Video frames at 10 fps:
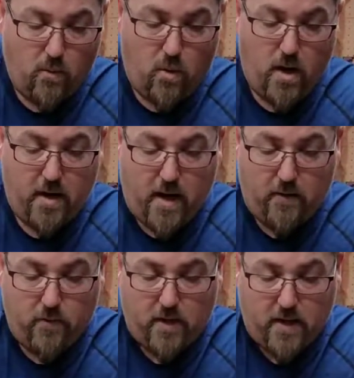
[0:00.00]
one, I
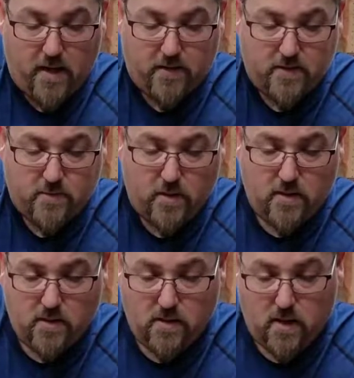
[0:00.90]
really like this one.
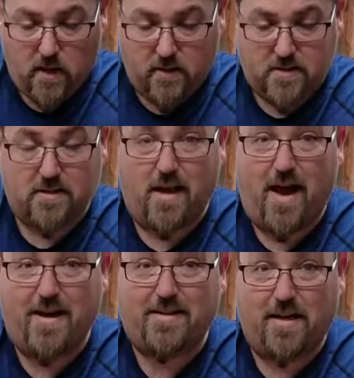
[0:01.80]
This is the
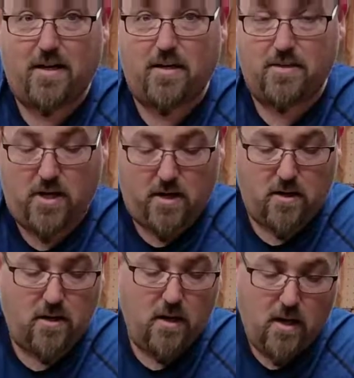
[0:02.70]
high-tech
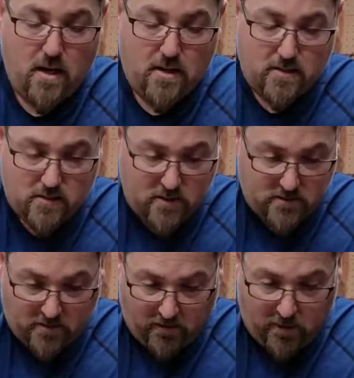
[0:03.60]
checker.
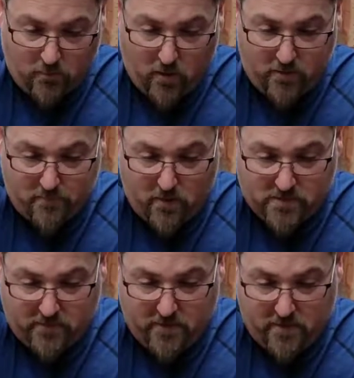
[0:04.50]
It's a little more than
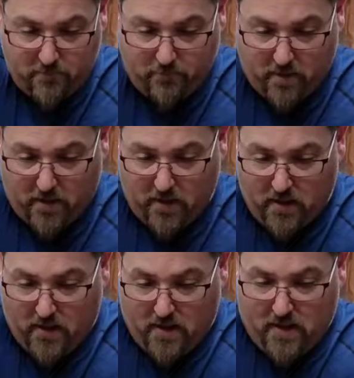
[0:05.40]
most of them,
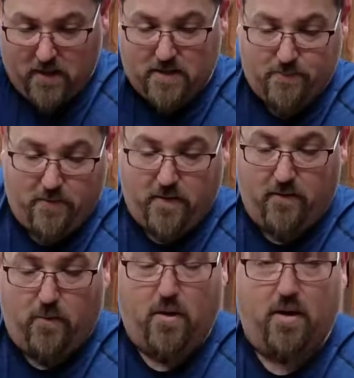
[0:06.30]
but it's my
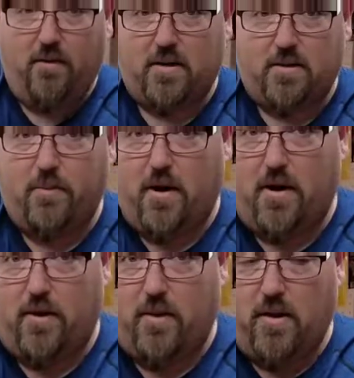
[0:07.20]
favorite one. I've actually bought
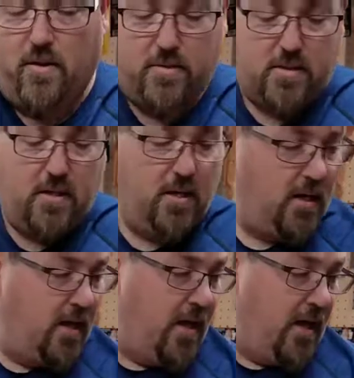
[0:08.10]
another one of those.
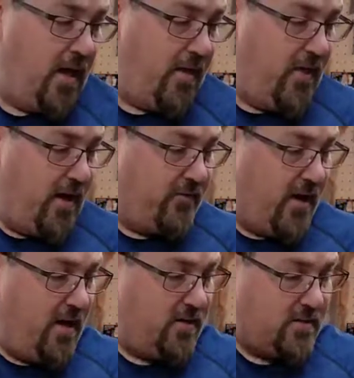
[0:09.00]
And then I've
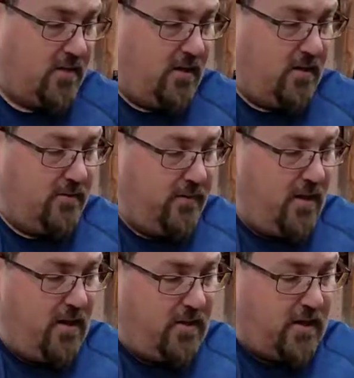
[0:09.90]
got just I
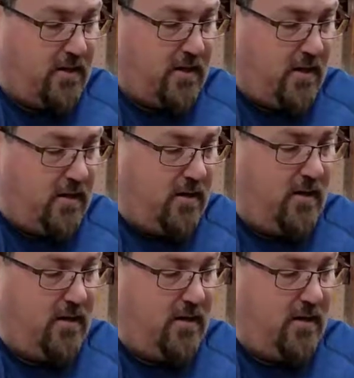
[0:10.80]
think you can get,